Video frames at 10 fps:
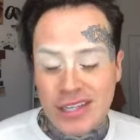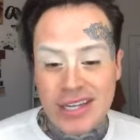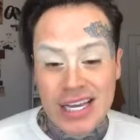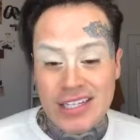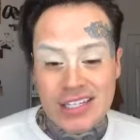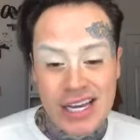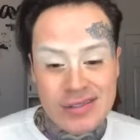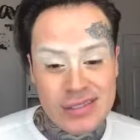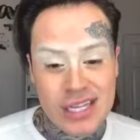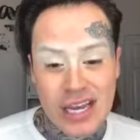
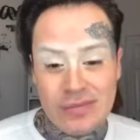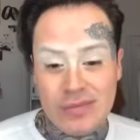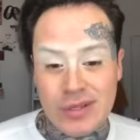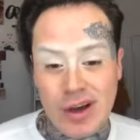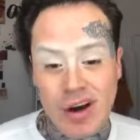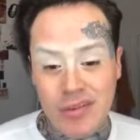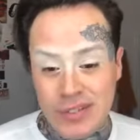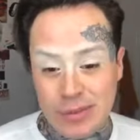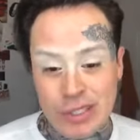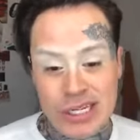That
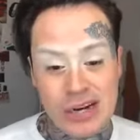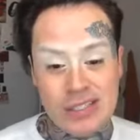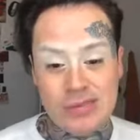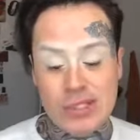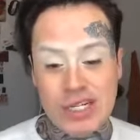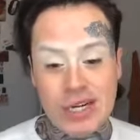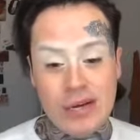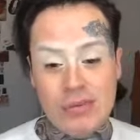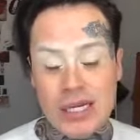Harvey's been tearing some shit up.